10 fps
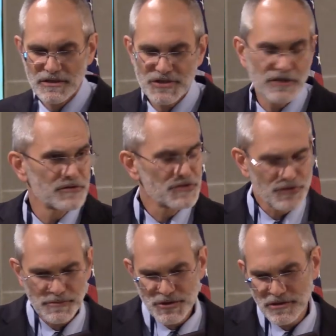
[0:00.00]
Sacred
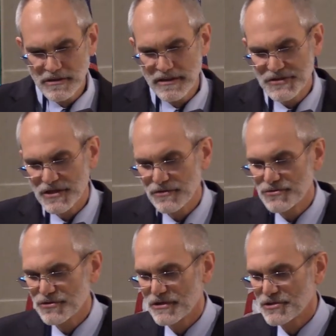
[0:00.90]
Scripture and
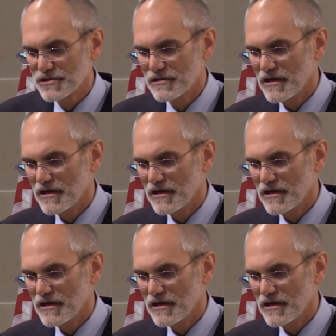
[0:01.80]
sacred tradition